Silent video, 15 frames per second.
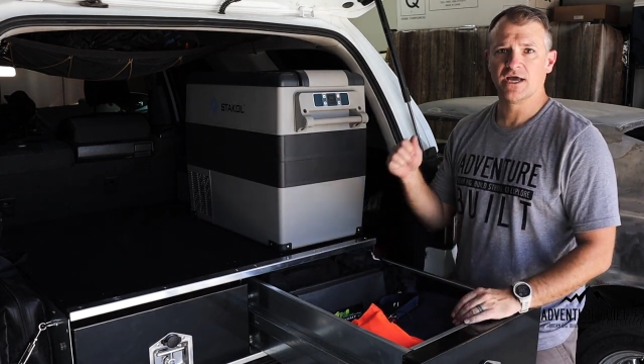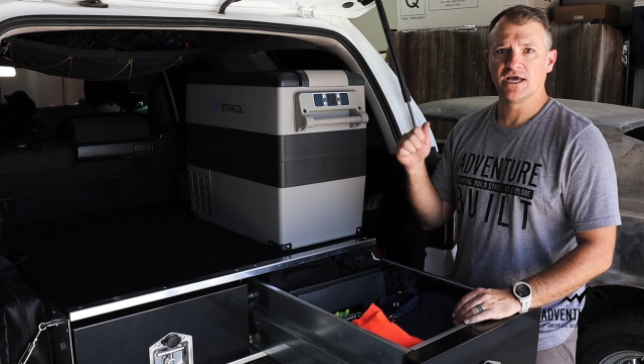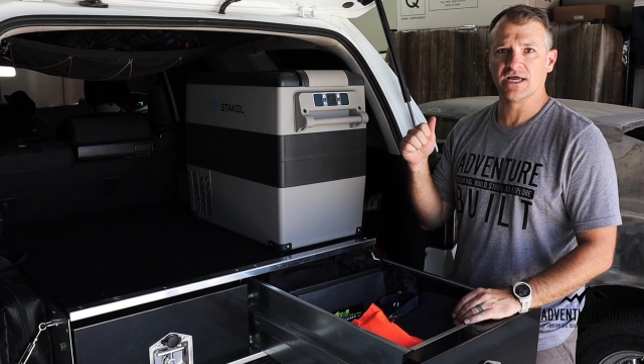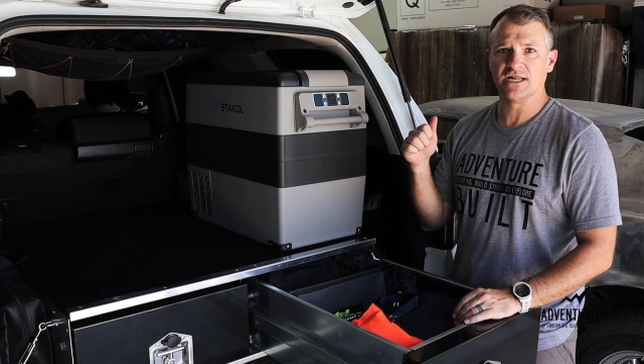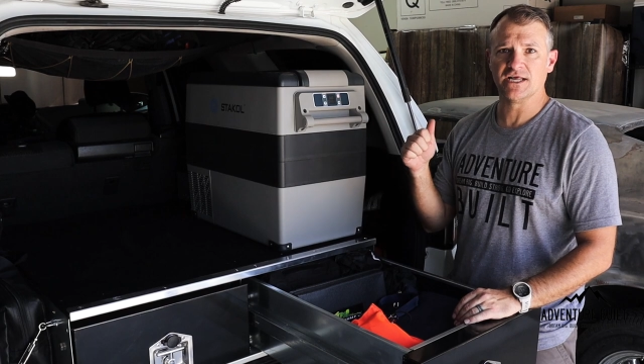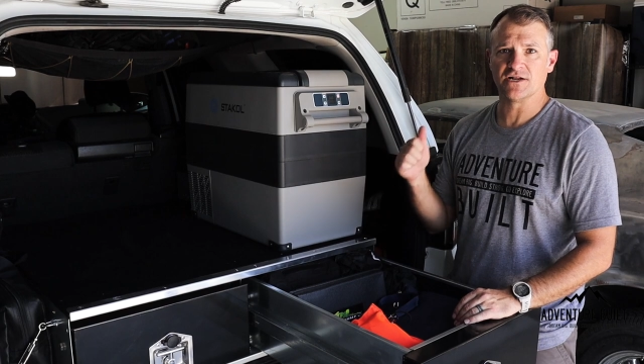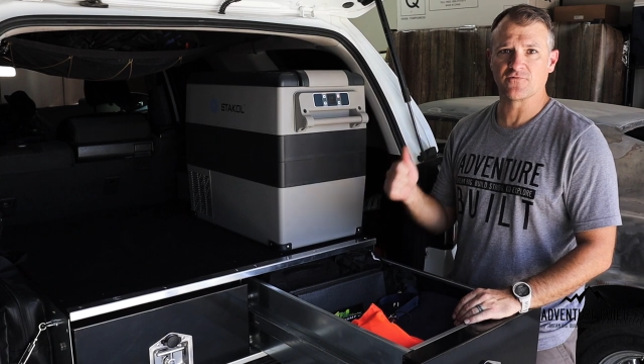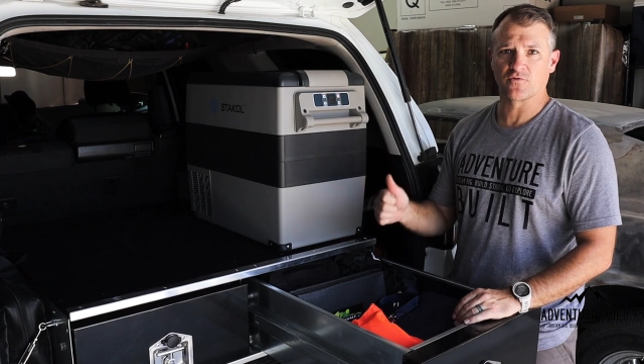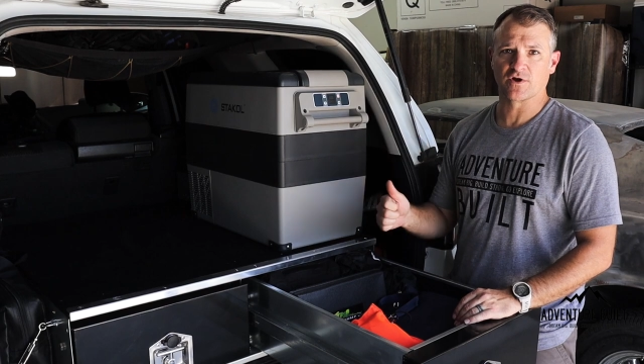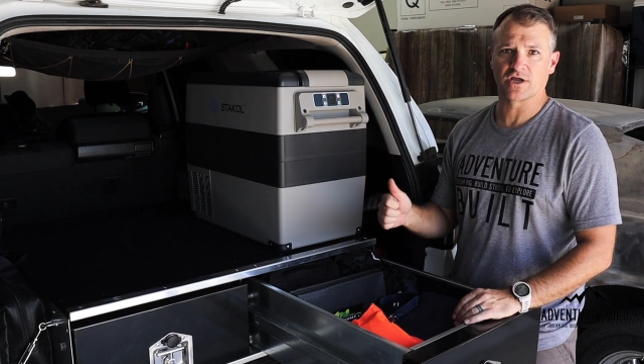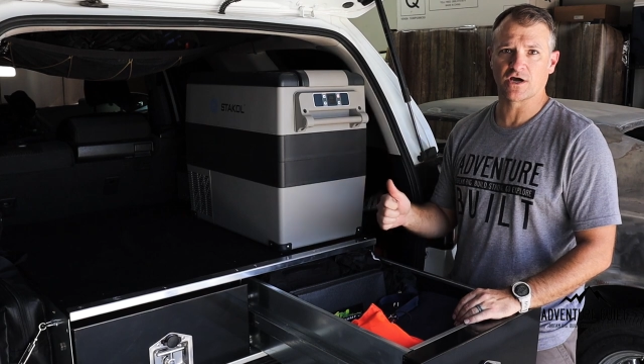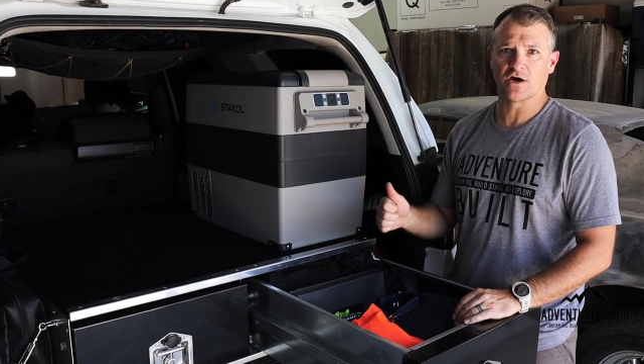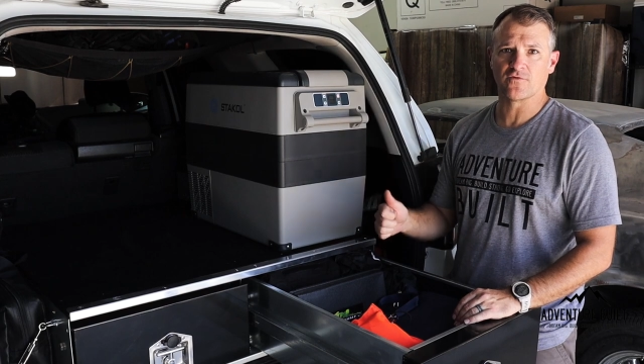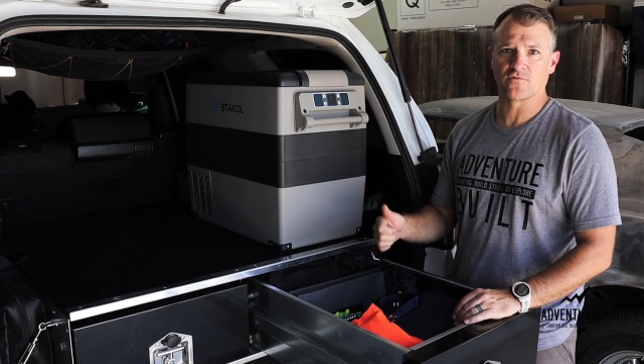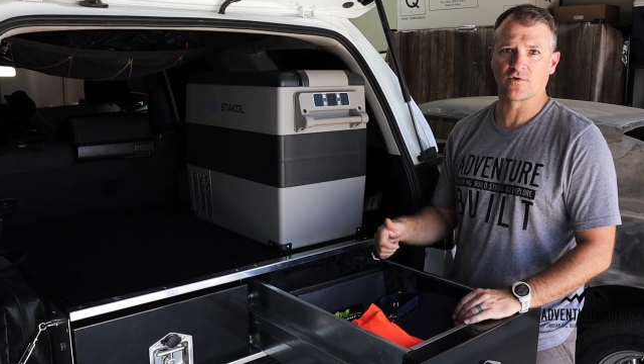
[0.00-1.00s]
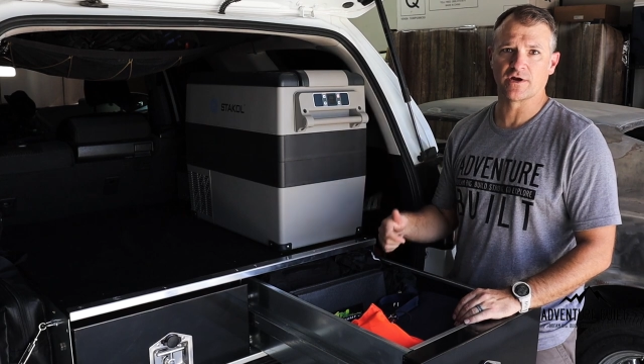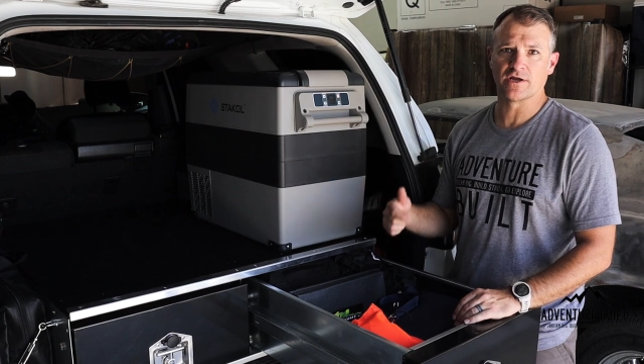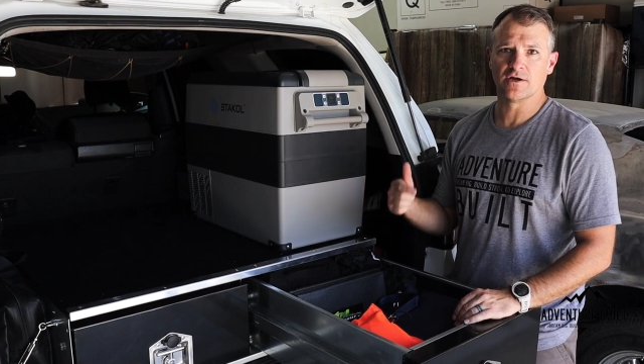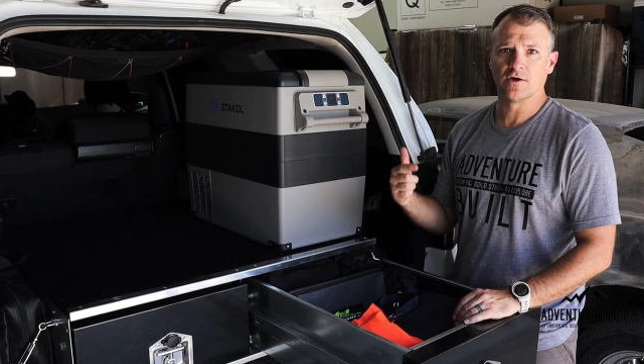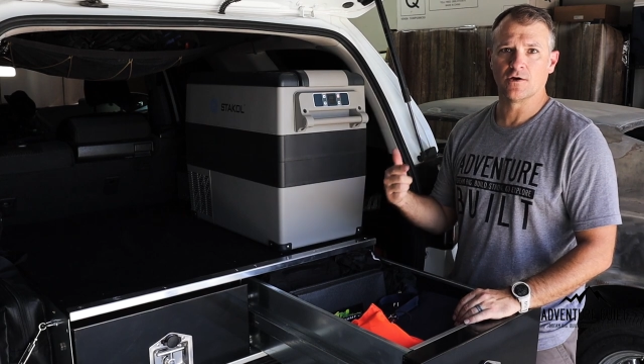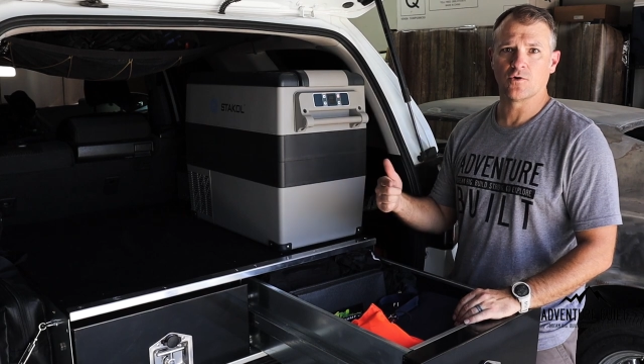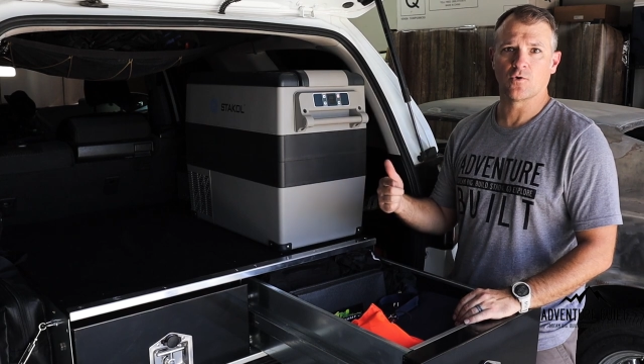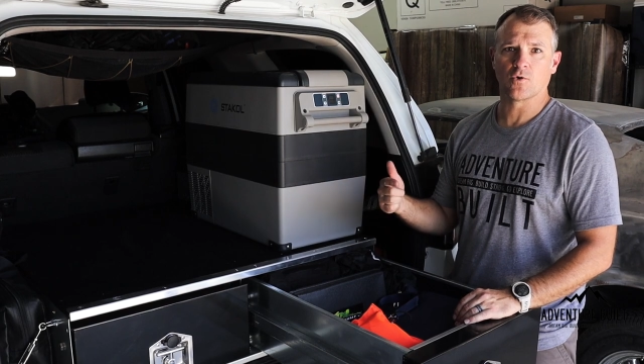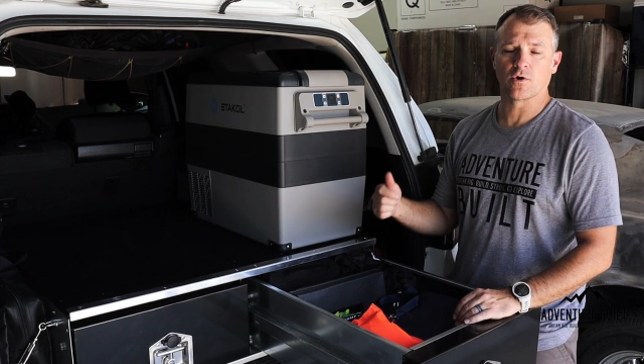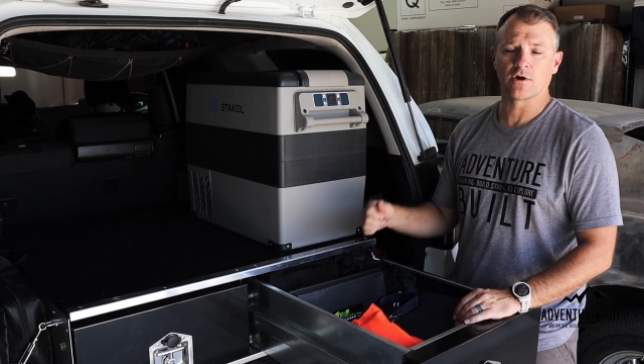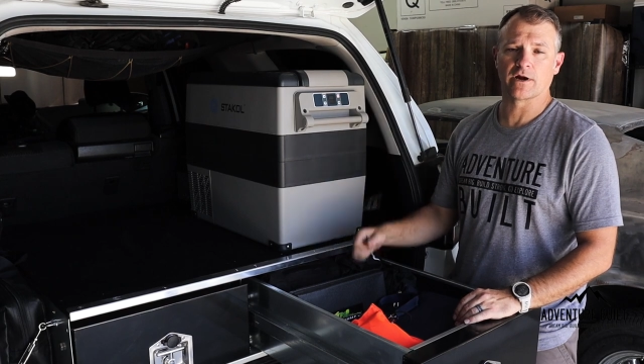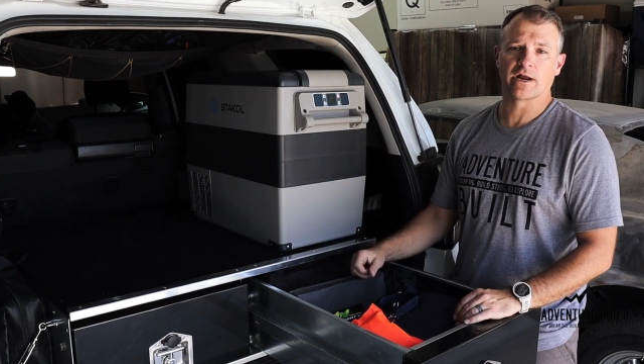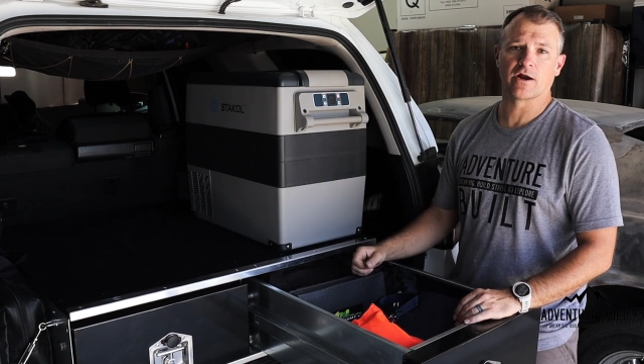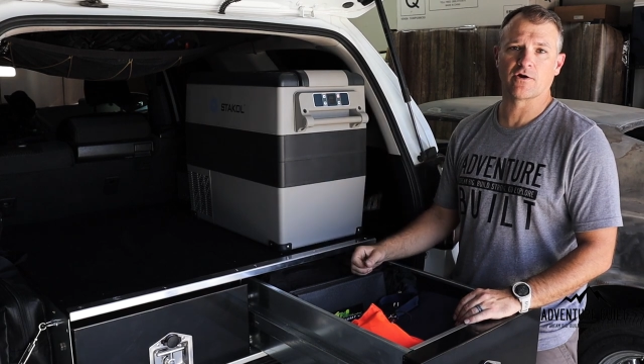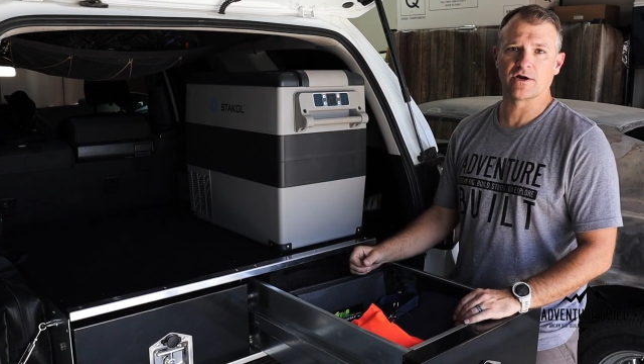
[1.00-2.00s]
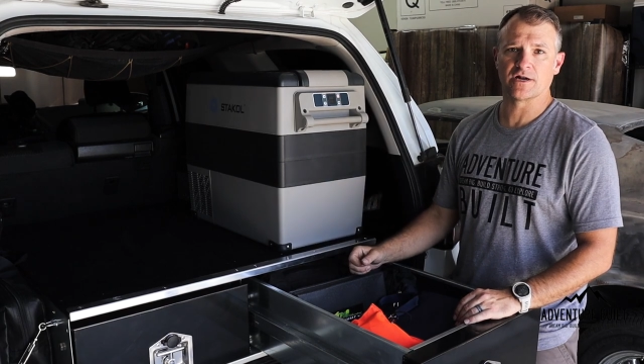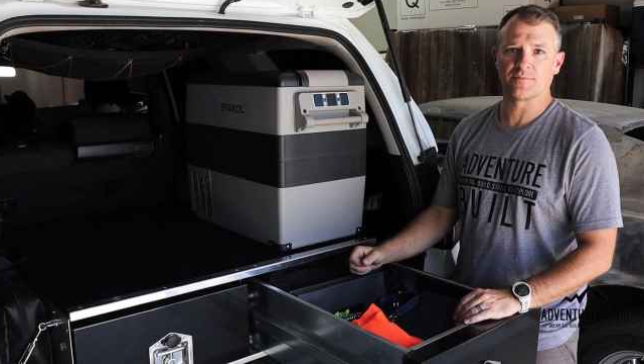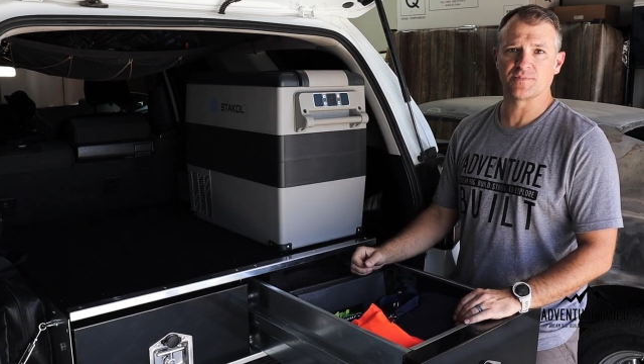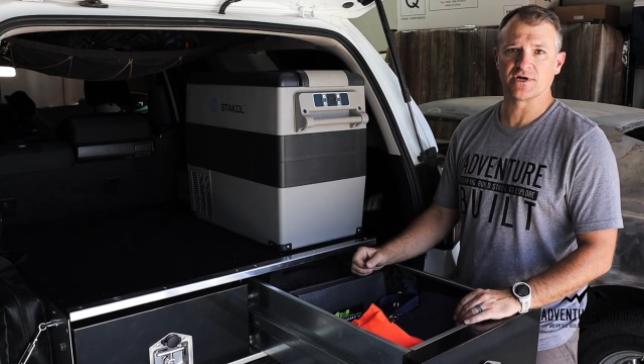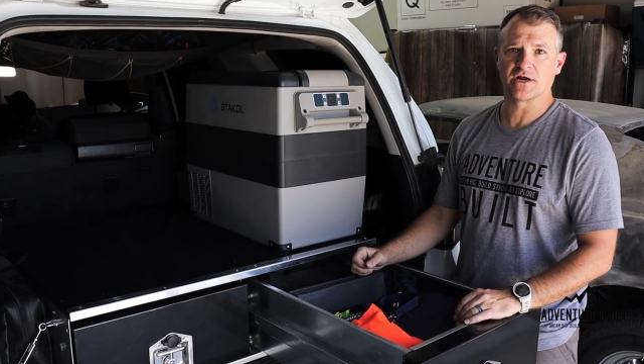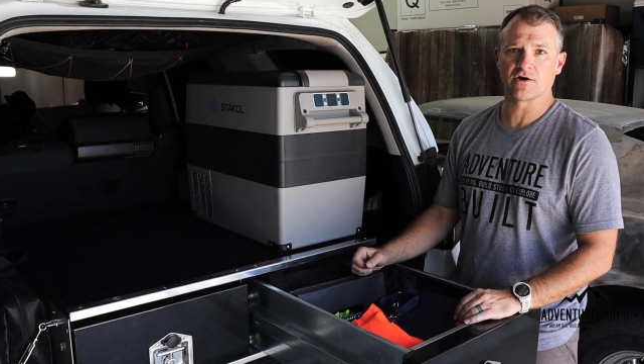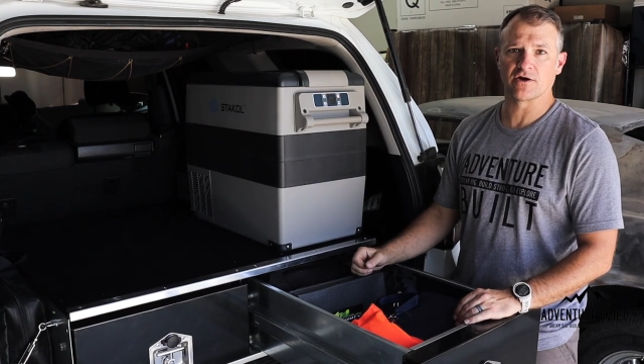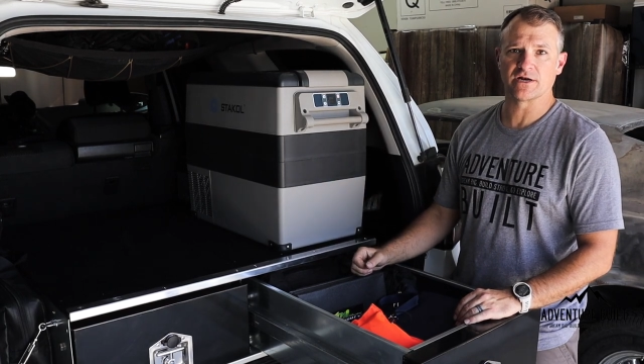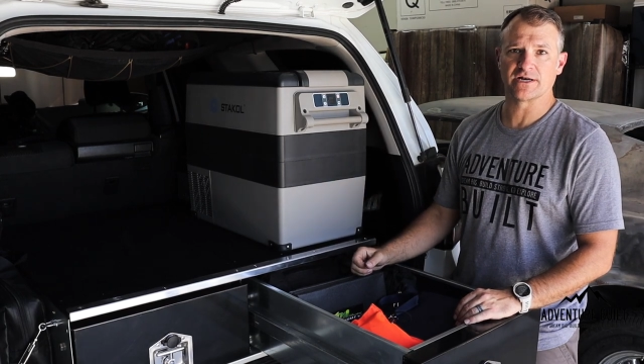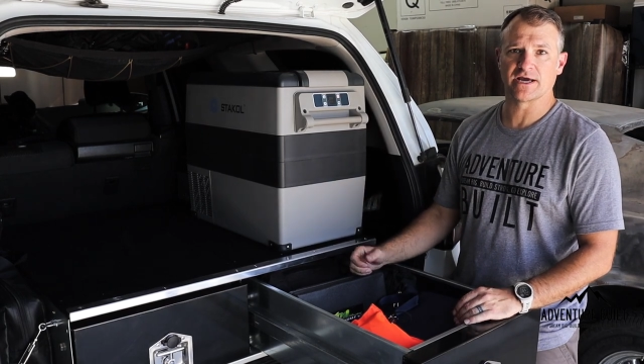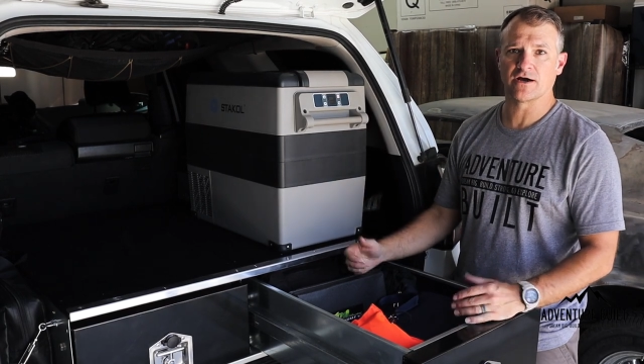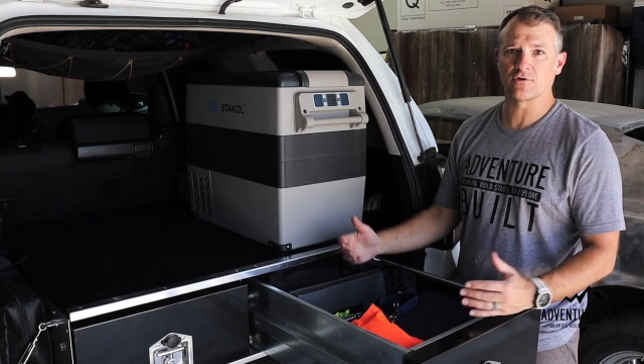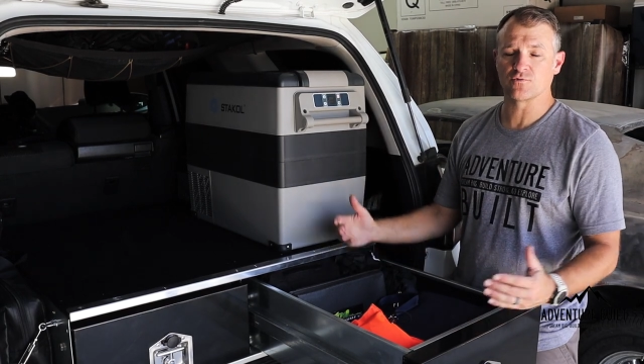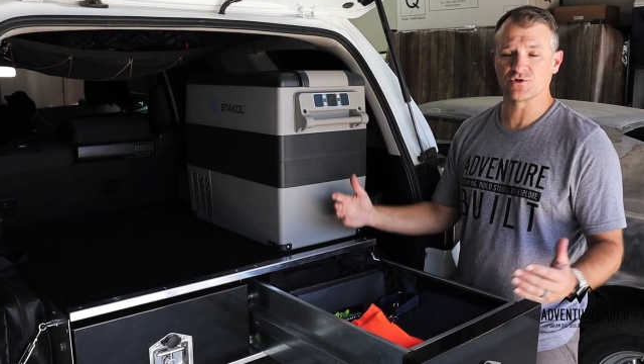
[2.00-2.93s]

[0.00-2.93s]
in need of recovery or airing up and airing down,